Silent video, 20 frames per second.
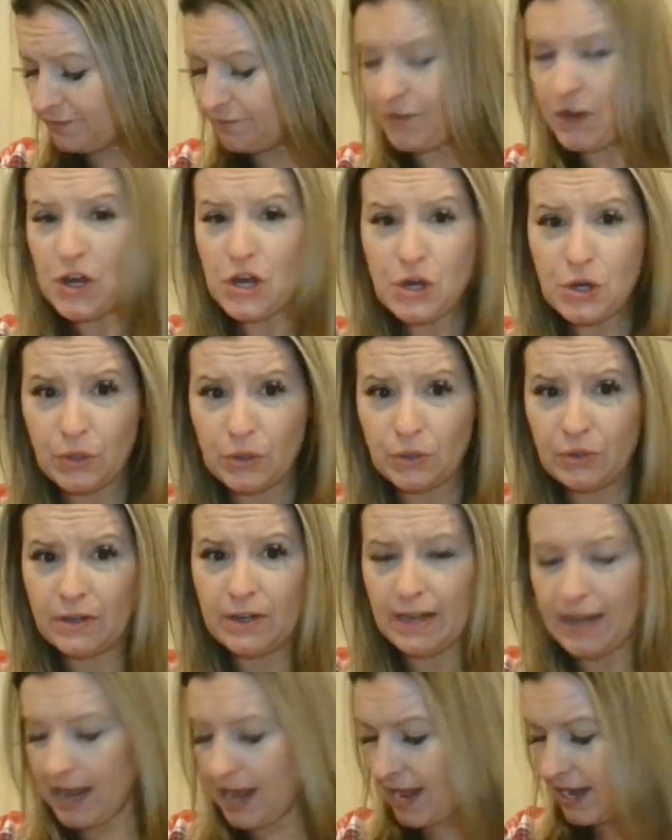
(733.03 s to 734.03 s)

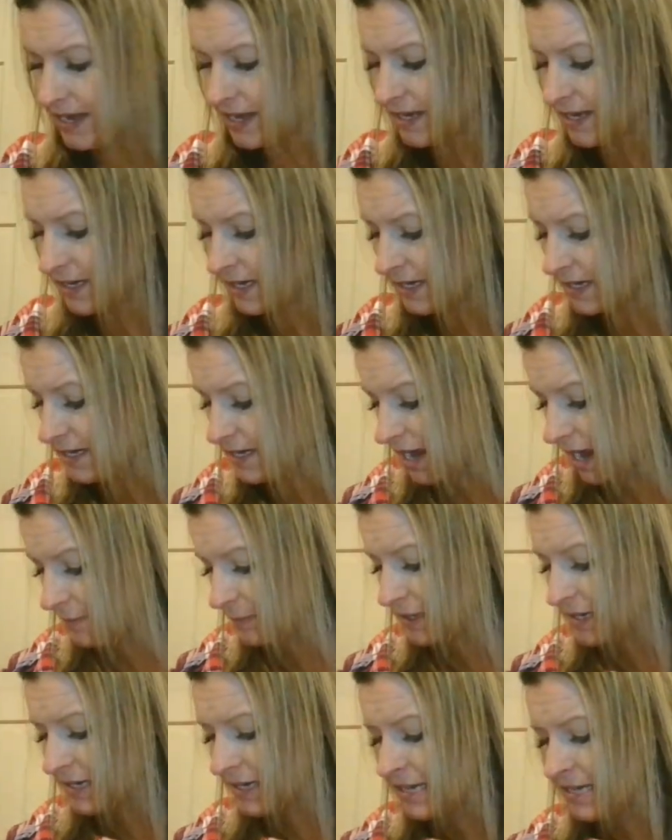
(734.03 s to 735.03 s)
food and
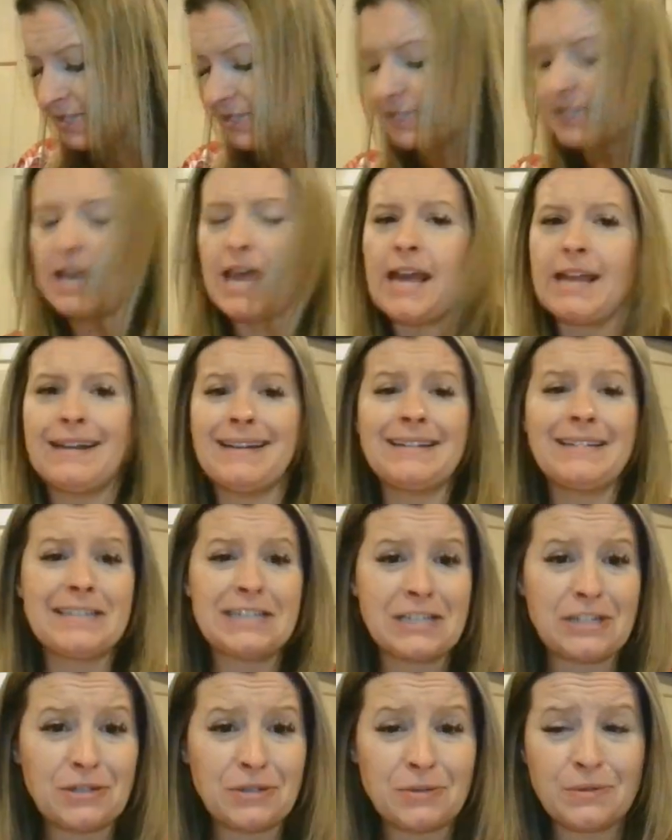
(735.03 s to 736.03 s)
yumminess and
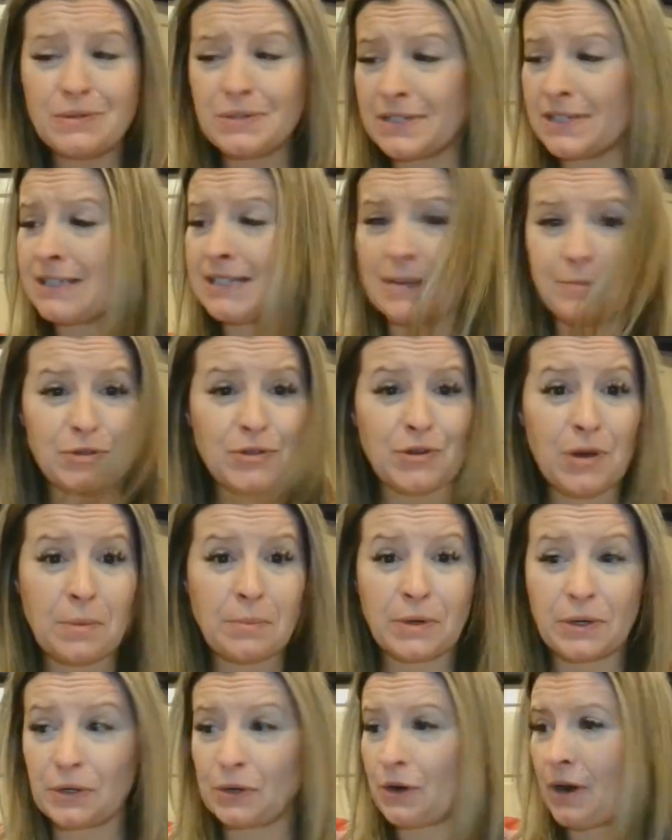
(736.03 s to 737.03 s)
tissues, because I'm sure I'm
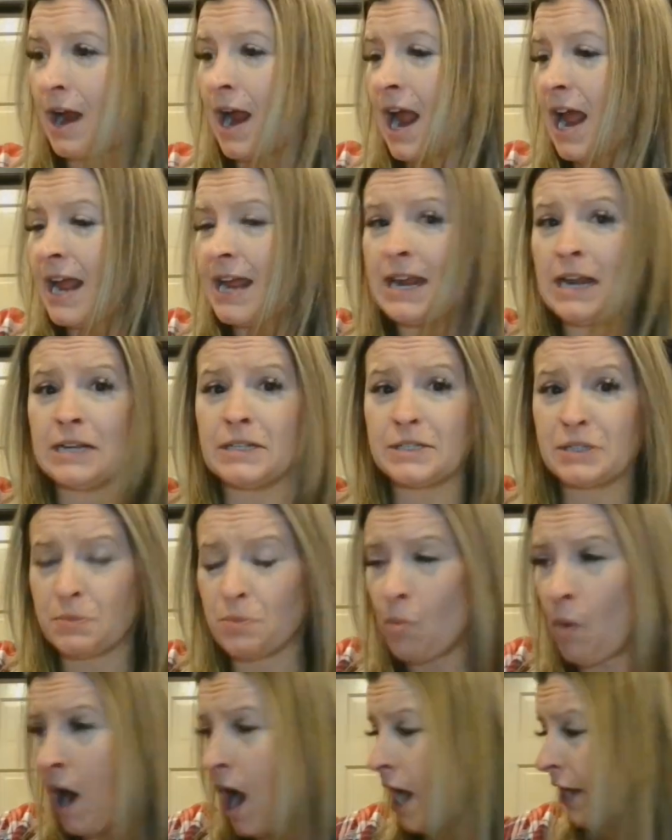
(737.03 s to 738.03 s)
going to cry, and
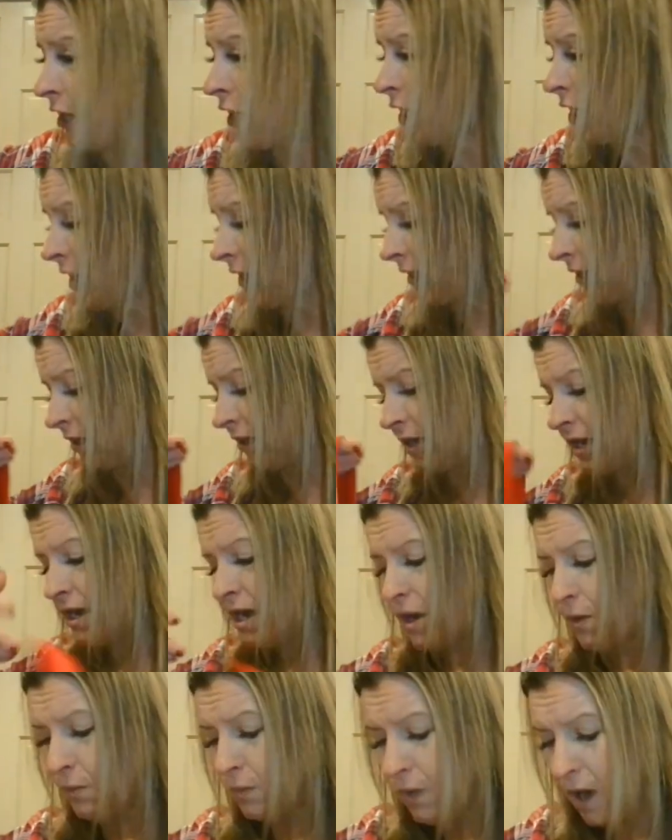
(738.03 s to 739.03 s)
some water and
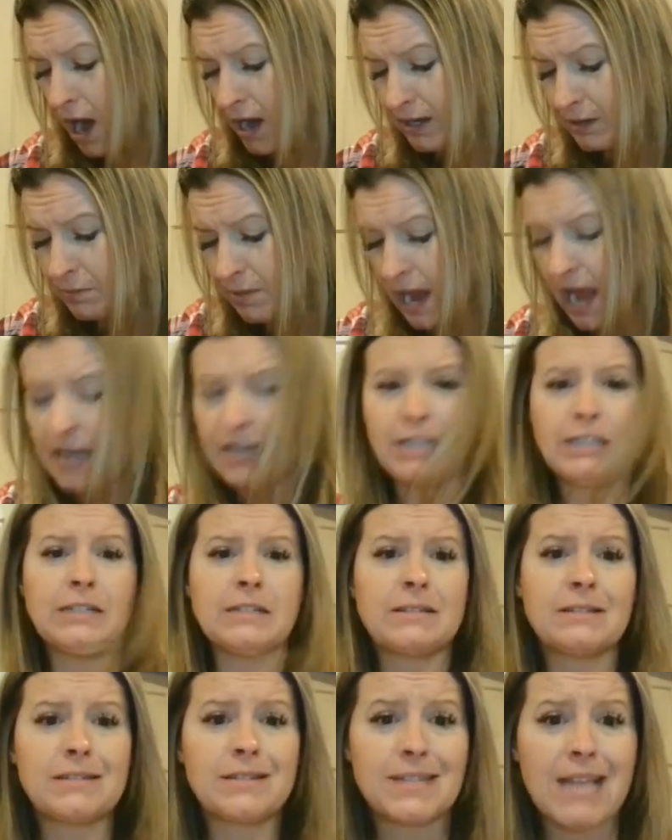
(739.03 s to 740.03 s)
a water bottle
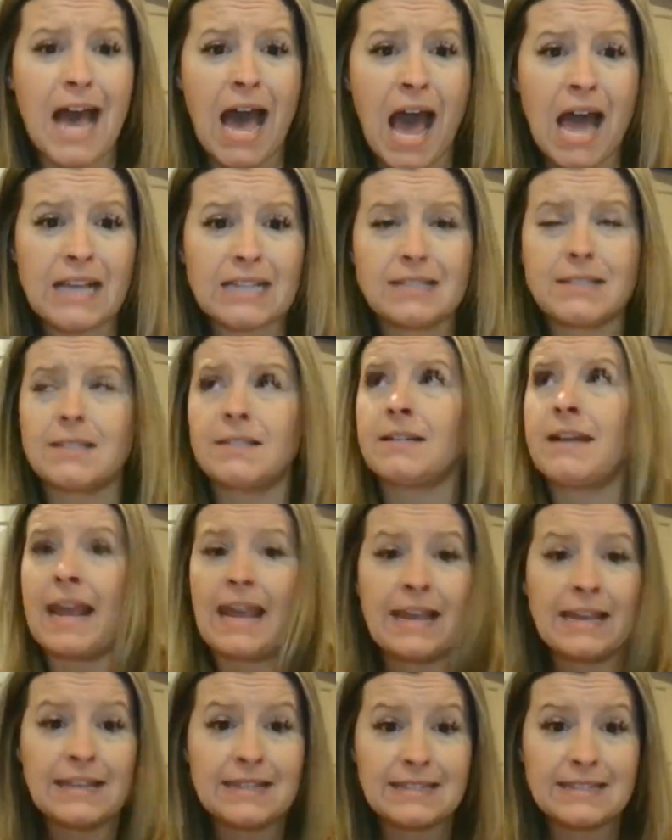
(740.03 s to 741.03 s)
and socks and
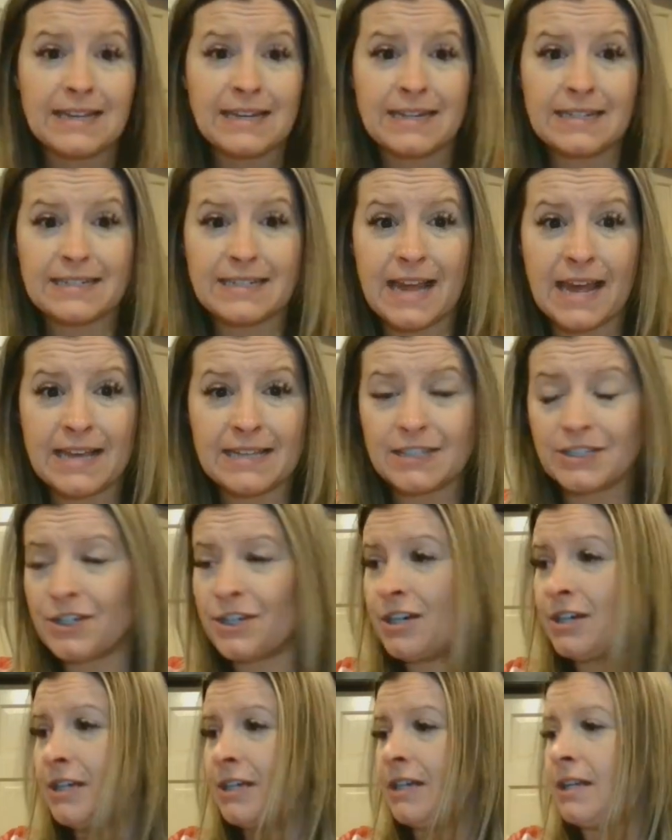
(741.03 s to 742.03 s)
hand
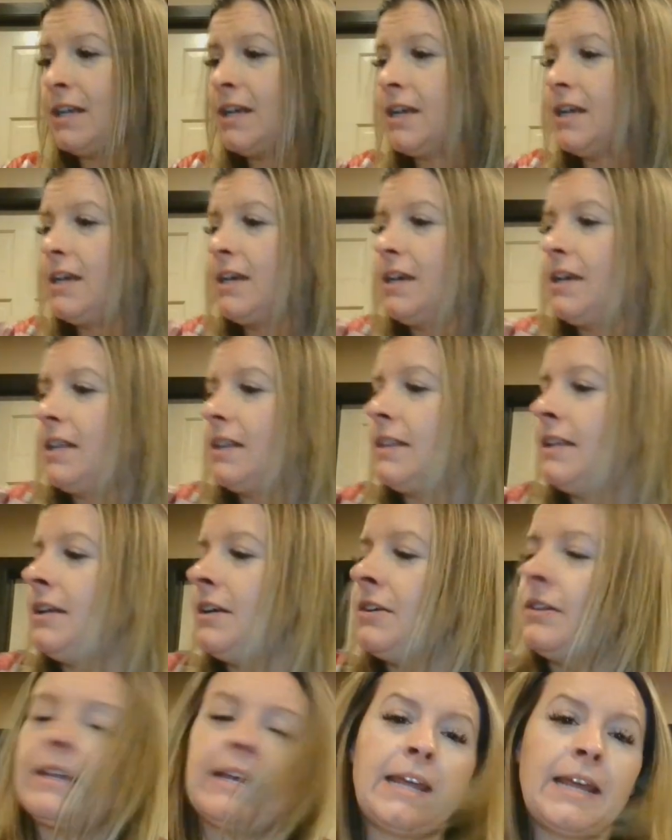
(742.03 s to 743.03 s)
sanitizer and
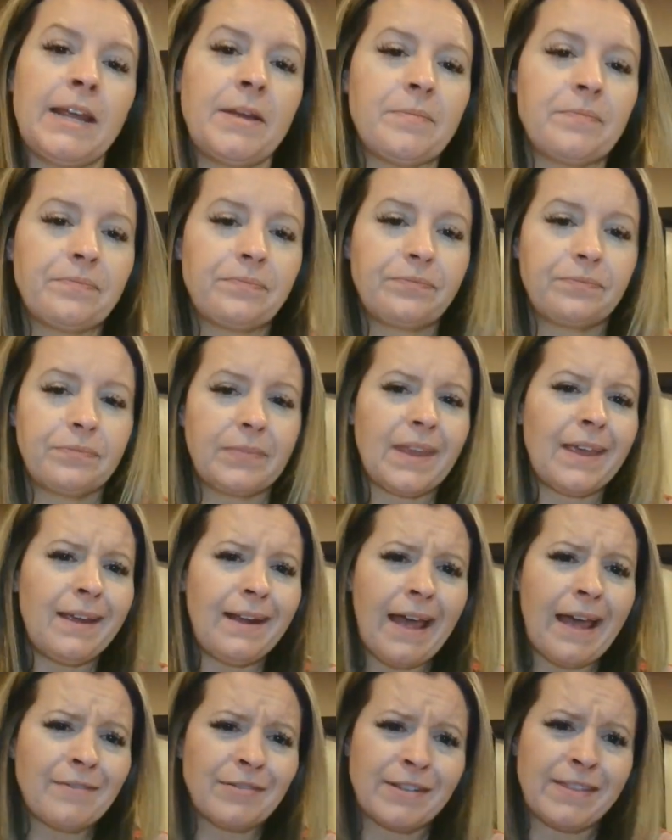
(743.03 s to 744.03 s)
literally
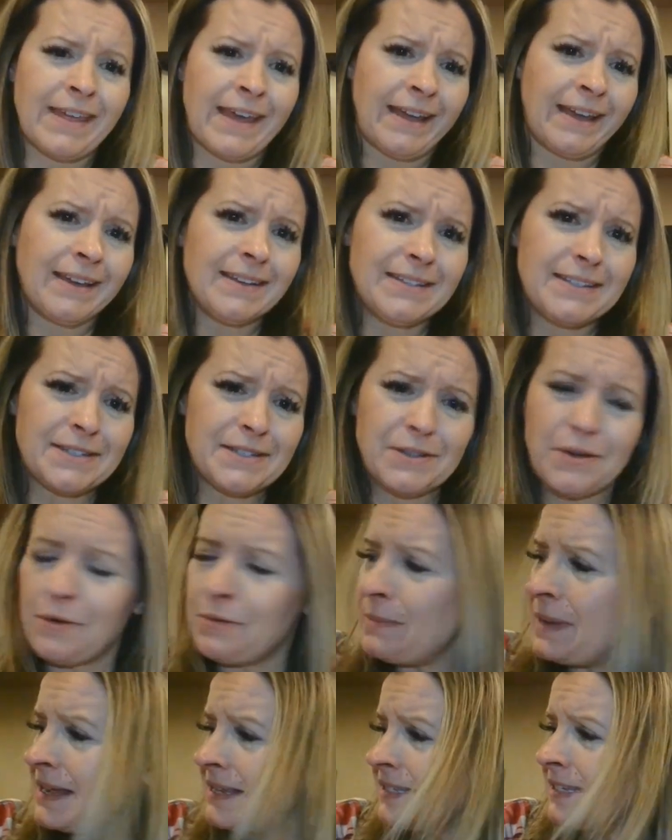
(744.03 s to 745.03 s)
yeah, everything. It's so
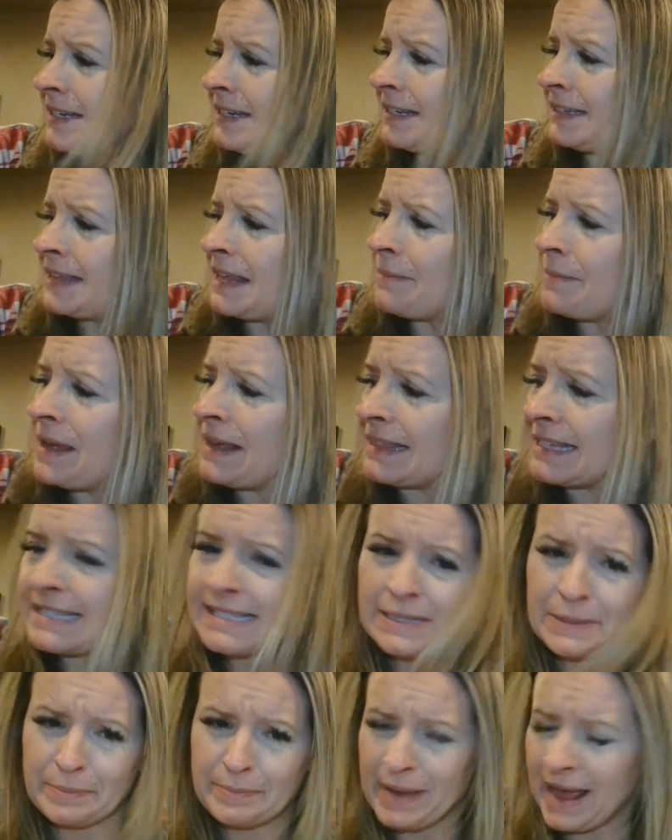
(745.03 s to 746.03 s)
amazing. And they make these
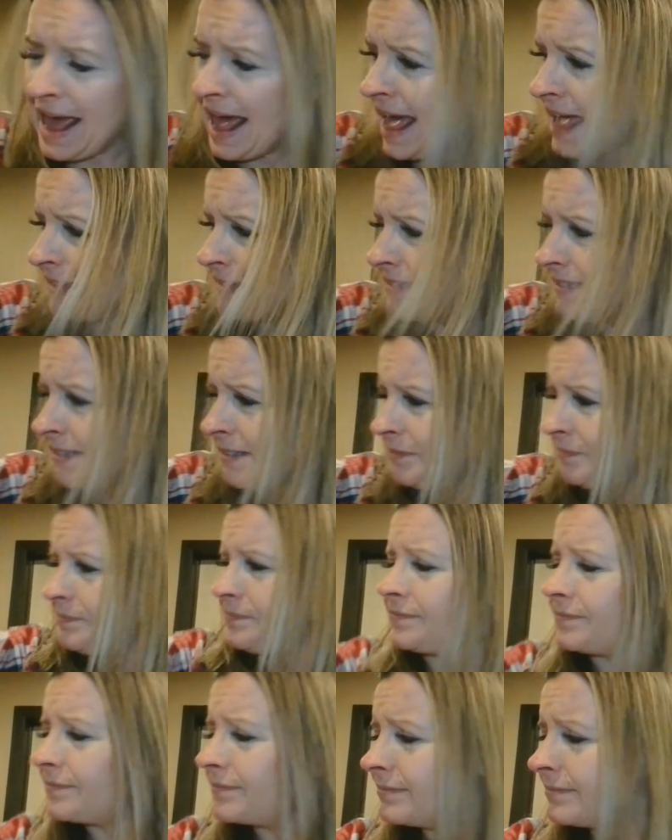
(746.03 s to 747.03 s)
little bags
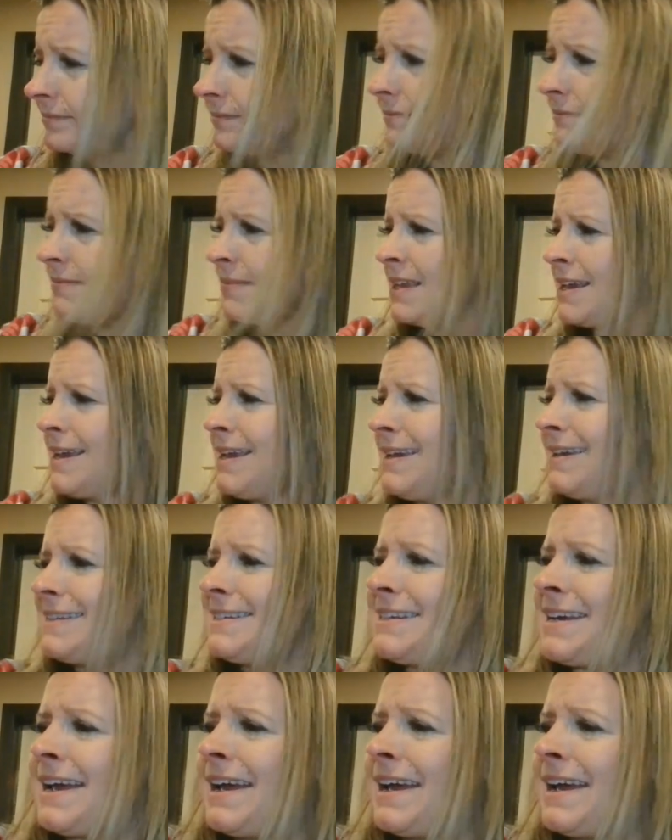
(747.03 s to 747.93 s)
and, and,